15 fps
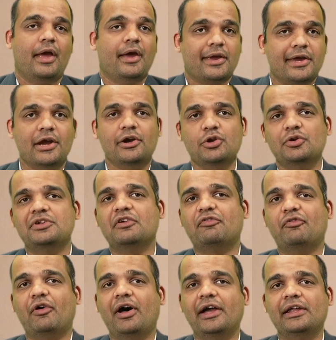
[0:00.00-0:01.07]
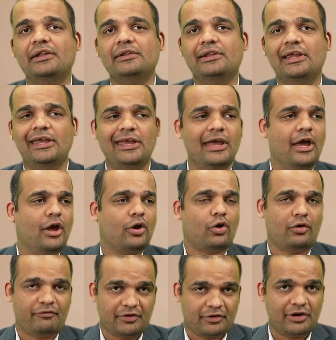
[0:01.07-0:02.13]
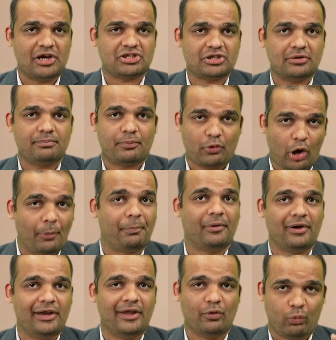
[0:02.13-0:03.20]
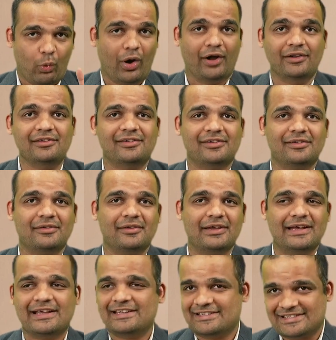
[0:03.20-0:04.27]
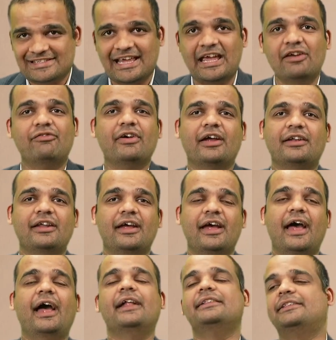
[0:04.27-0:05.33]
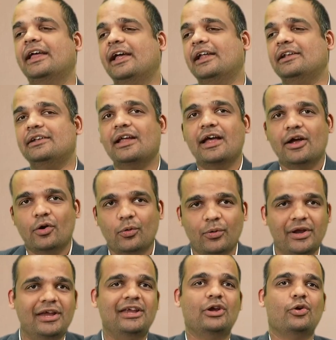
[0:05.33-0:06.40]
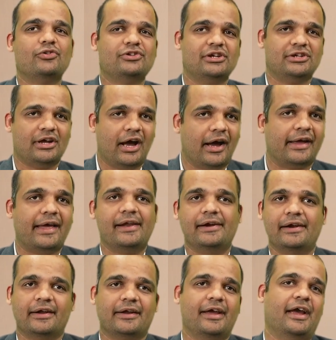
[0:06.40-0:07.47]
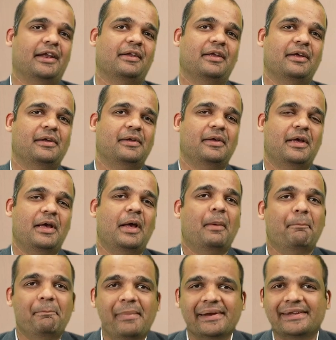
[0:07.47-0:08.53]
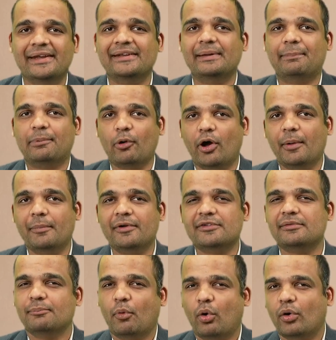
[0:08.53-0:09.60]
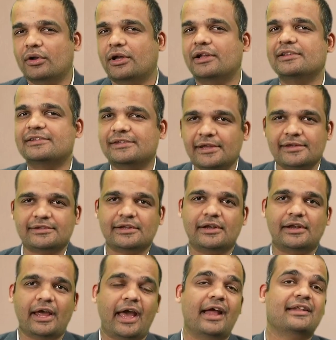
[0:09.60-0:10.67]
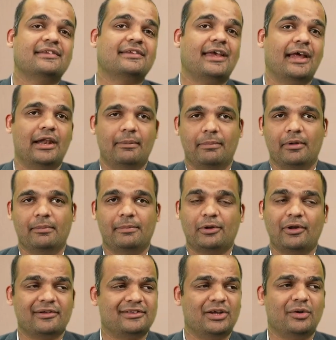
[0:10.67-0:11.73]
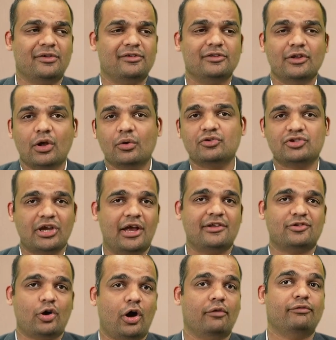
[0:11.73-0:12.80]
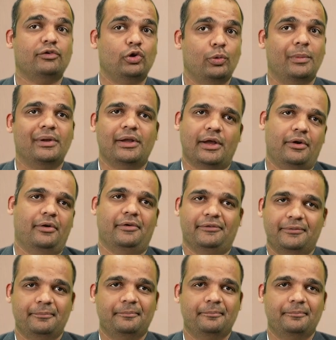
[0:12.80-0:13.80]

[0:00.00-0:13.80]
Here you define the configuration properly once, save it, and then reuse it again and again, making deployments more consistent and scalable because there is no chance of human errors.